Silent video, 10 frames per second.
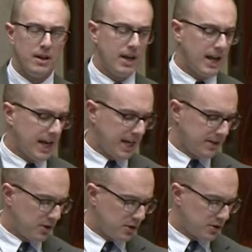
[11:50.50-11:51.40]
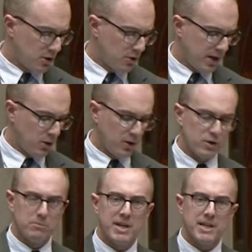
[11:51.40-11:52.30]
and so in
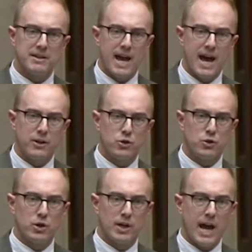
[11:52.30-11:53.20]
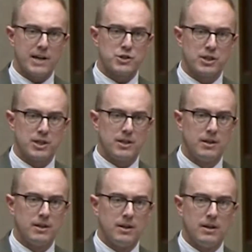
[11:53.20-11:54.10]
order to meet that, you could
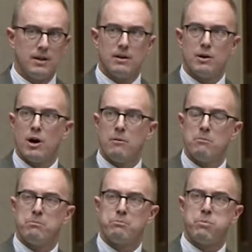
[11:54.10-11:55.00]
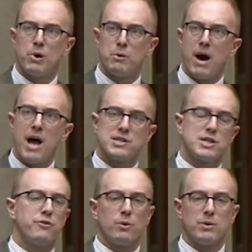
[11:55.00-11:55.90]
actually put a
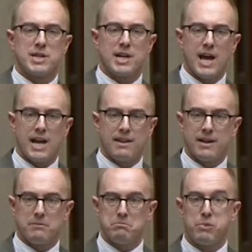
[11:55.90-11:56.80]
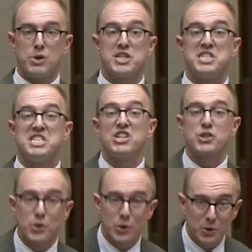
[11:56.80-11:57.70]
policy forward today that puts
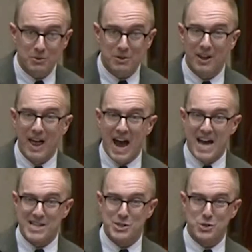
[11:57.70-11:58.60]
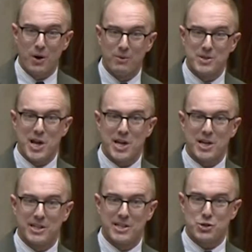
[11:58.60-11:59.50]
additional glass into our
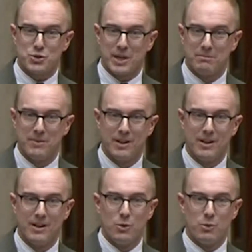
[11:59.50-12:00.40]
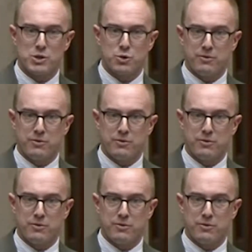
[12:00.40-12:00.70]
recycling stream, which would